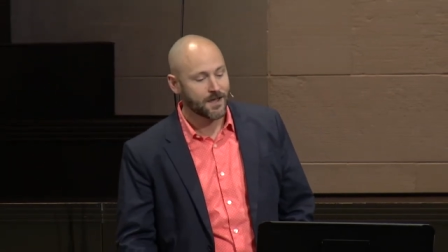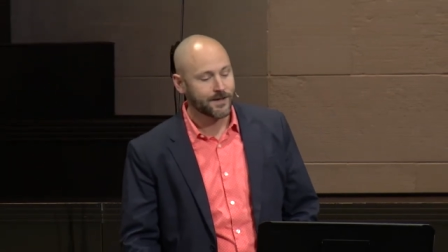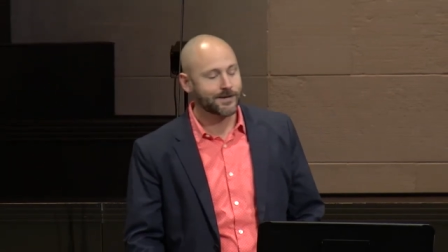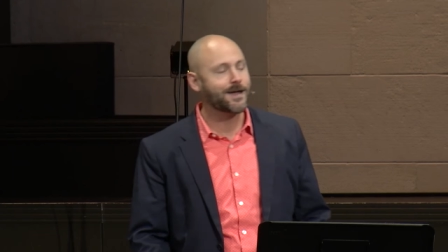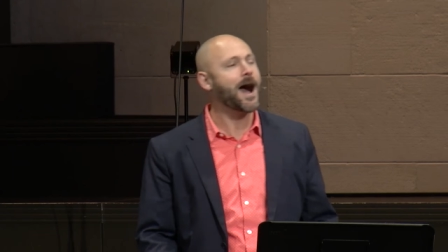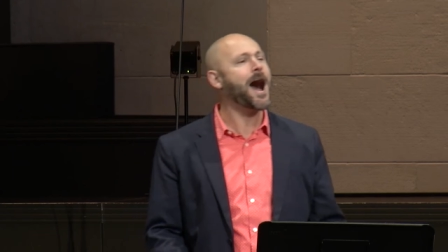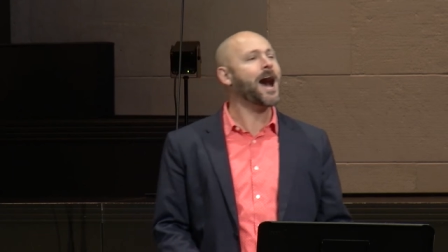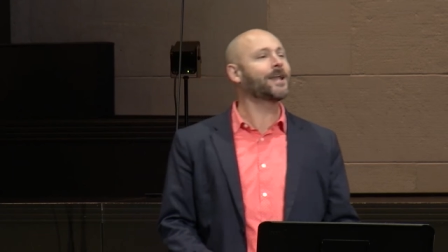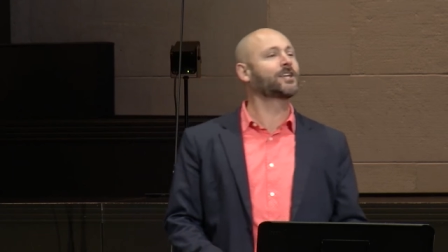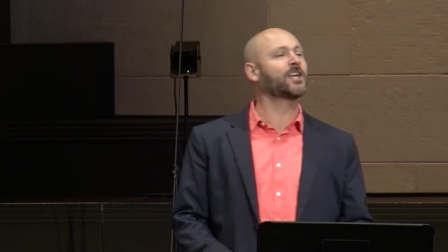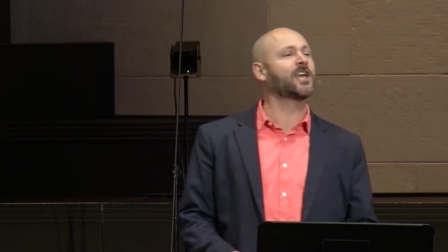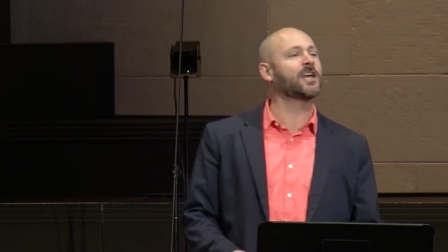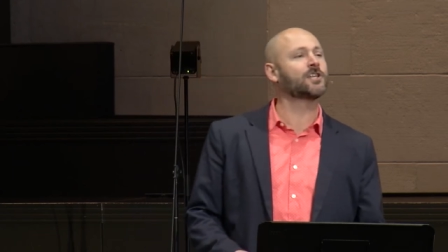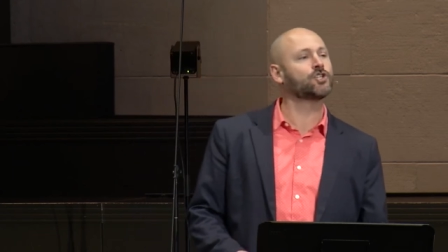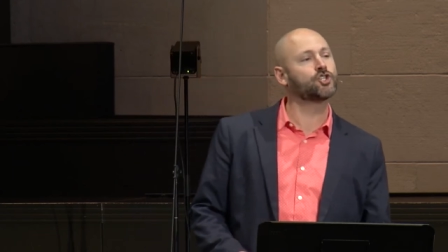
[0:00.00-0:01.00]
God
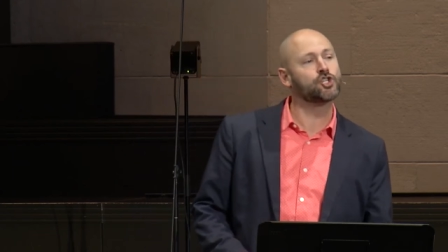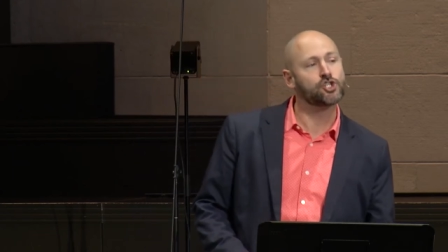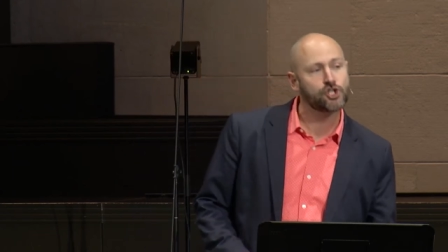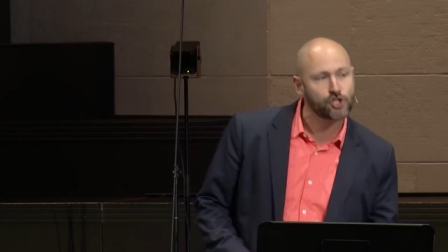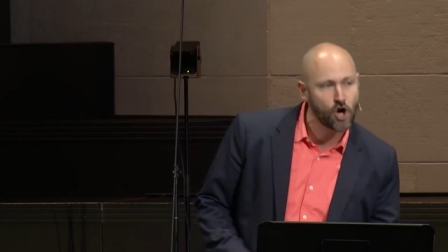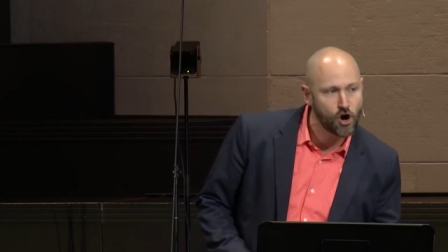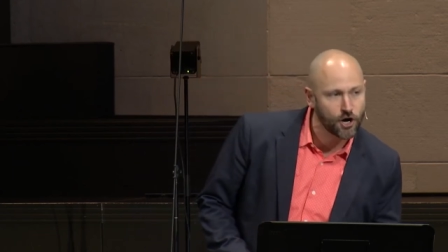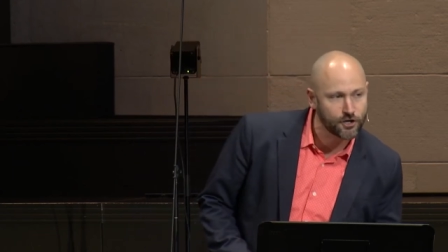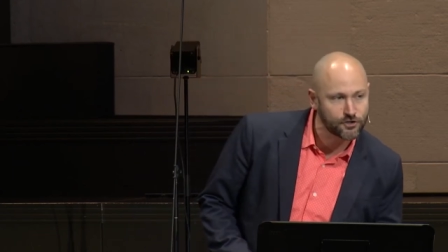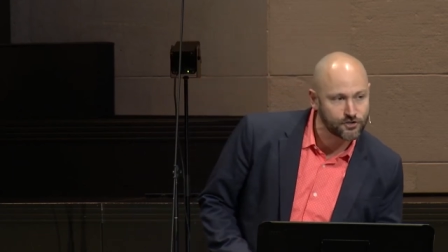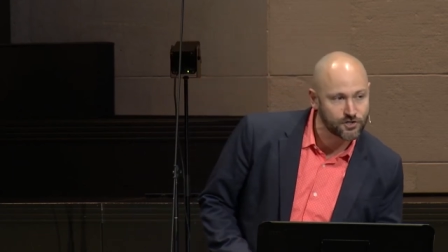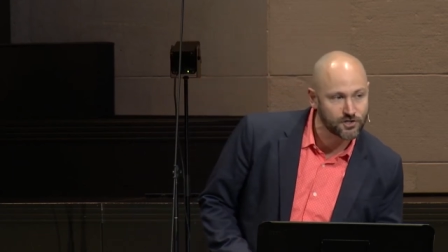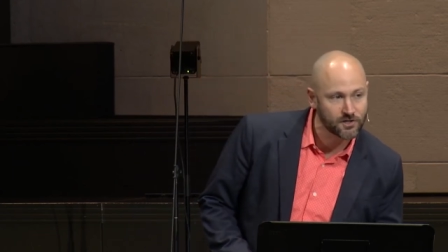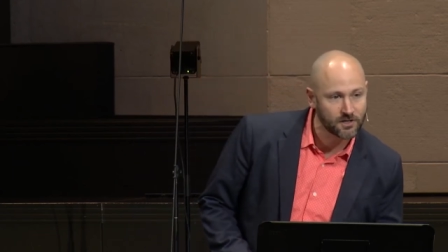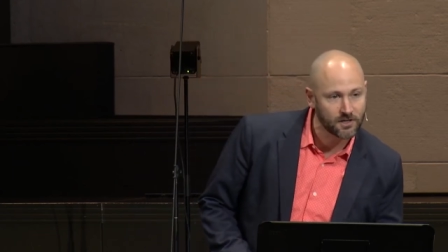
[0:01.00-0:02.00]
can
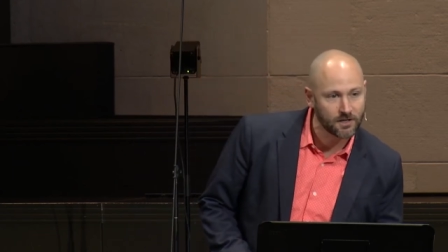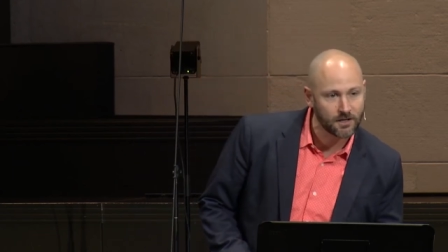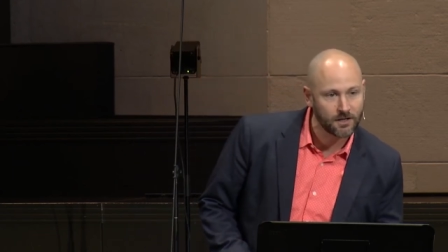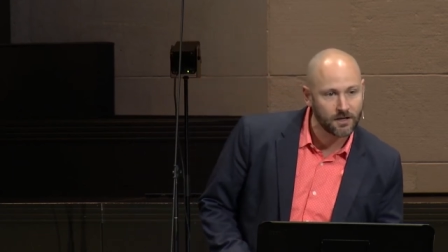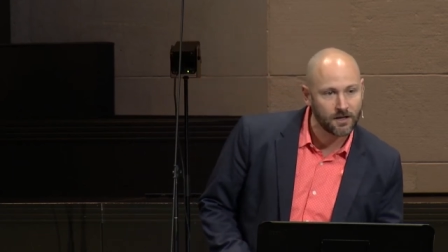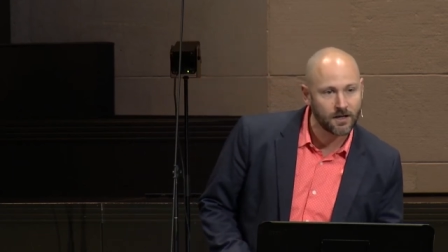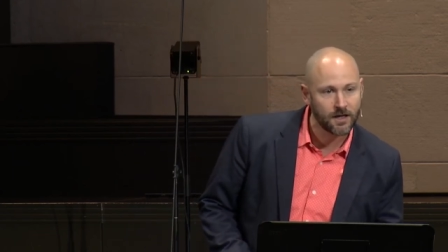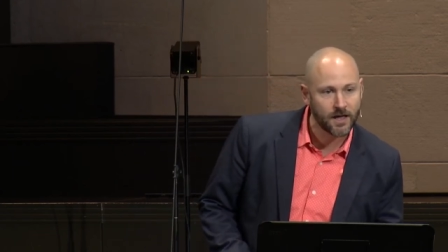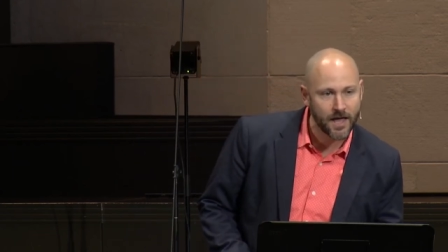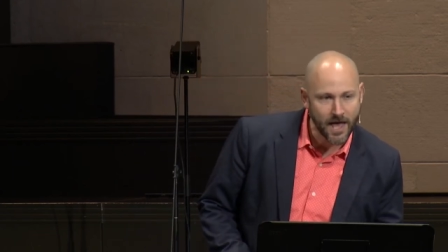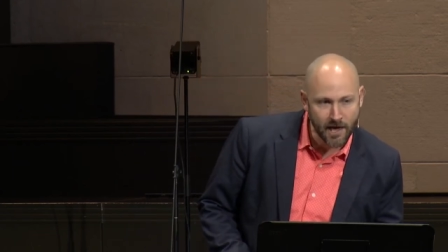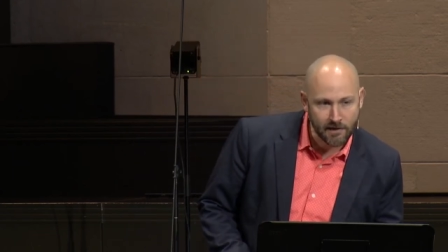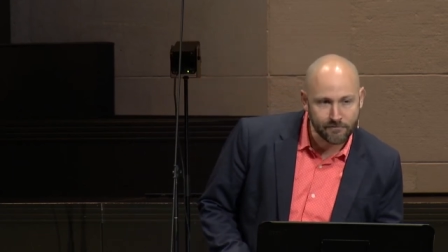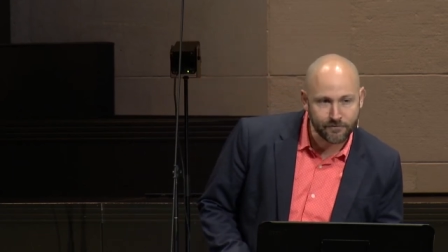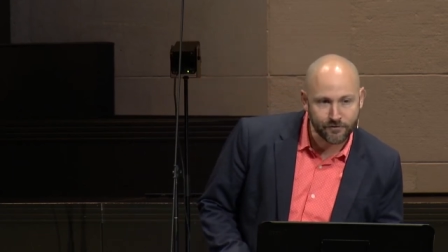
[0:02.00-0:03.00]
chart
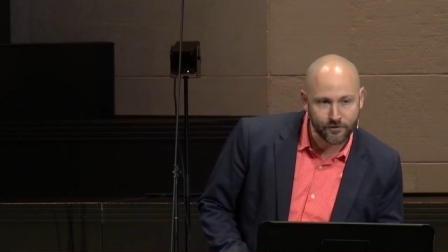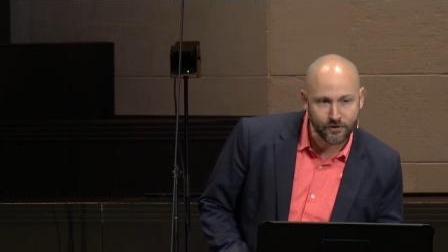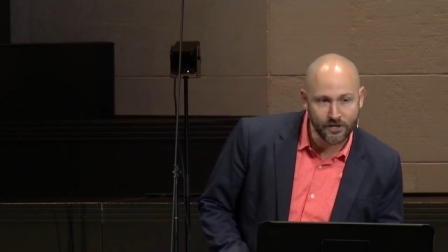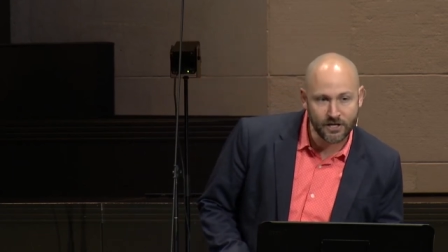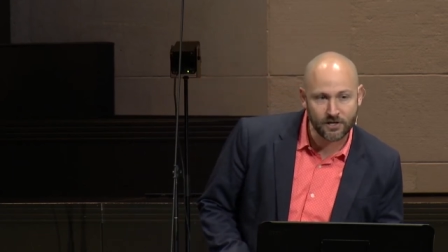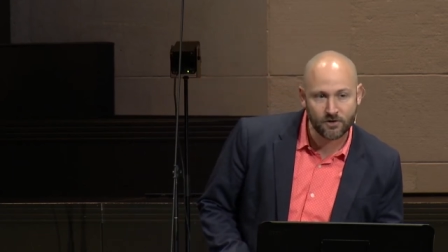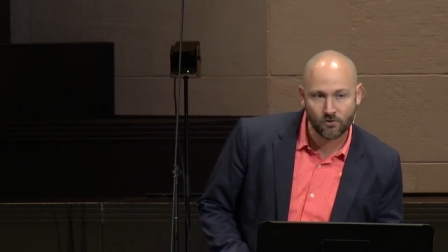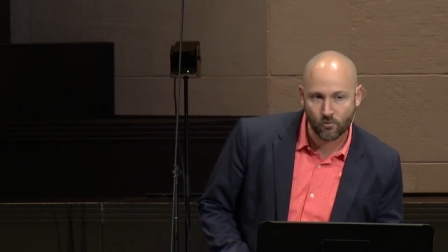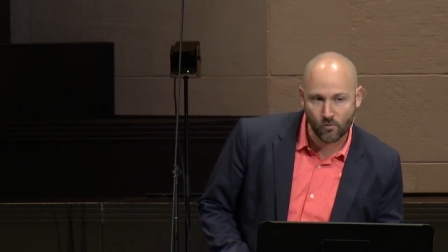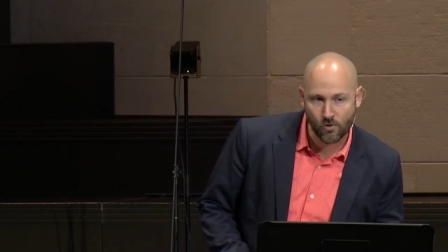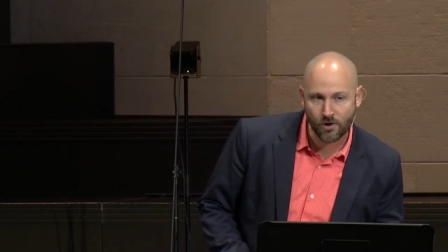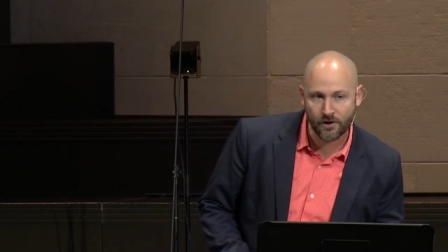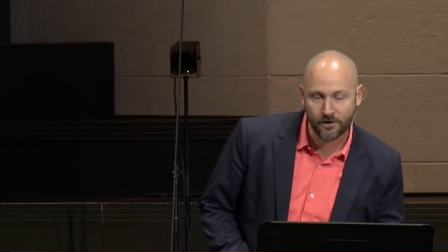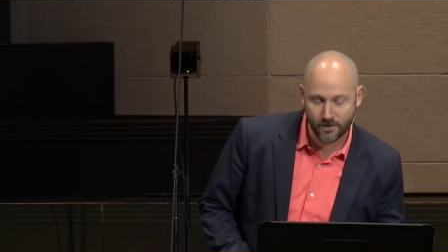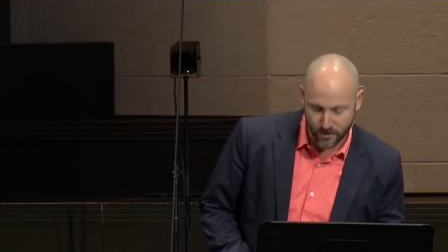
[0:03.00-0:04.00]
every
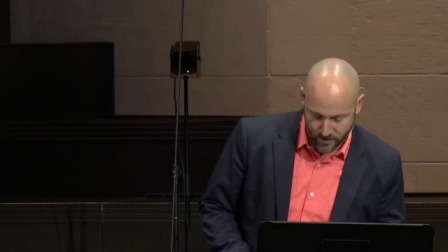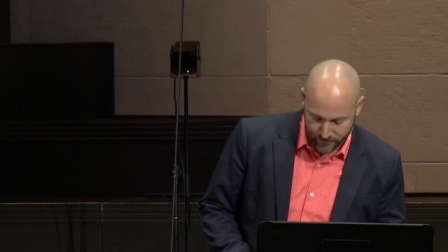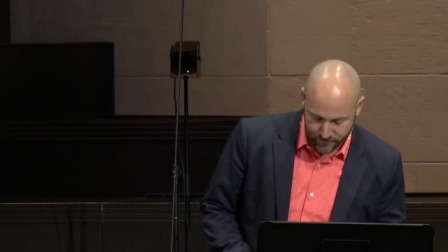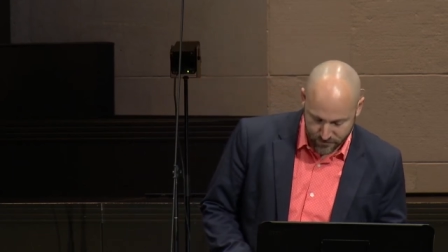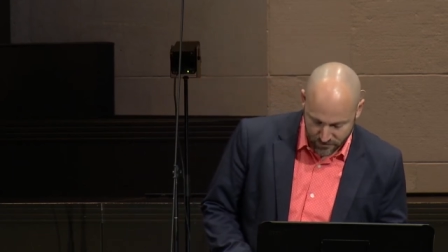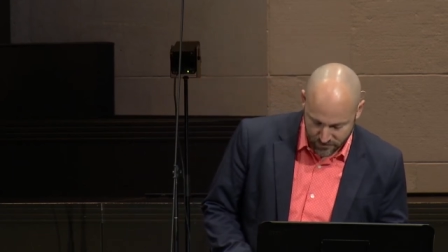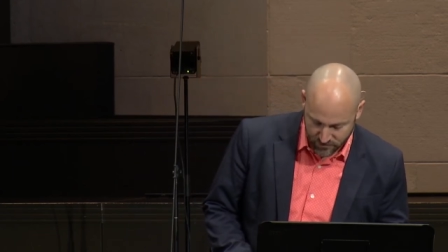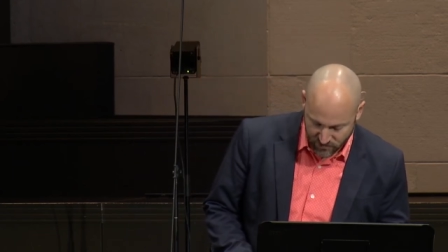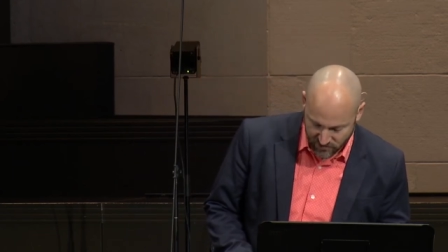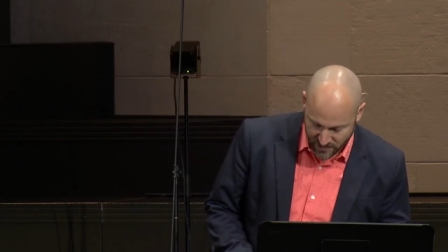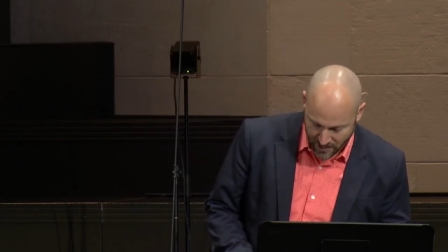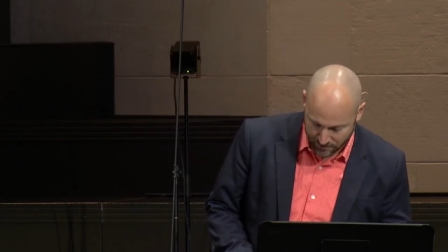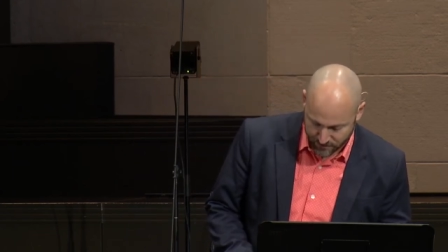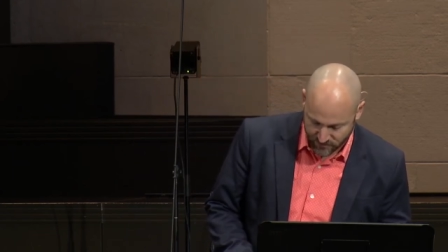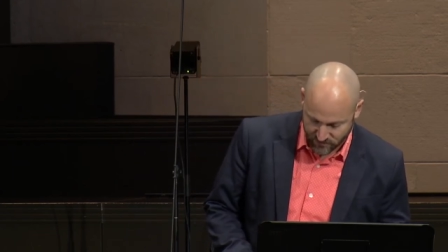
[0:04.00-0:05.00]
one of your
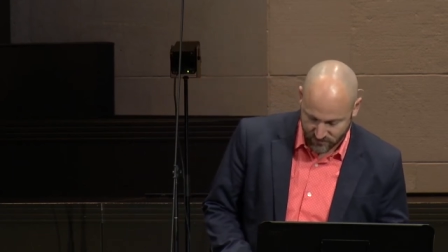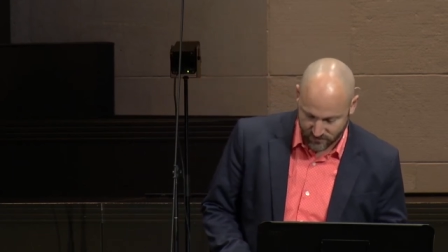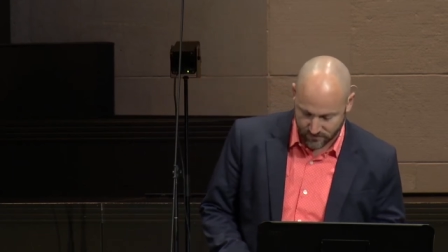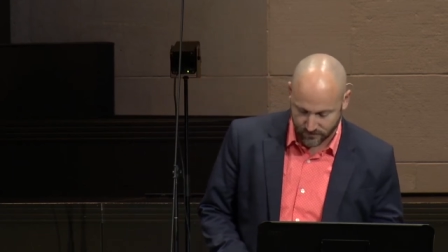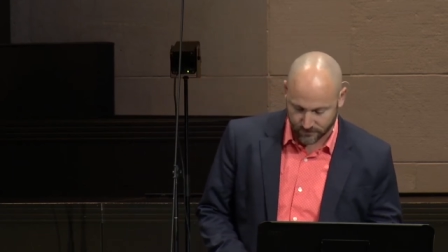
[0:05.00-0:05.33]
steps.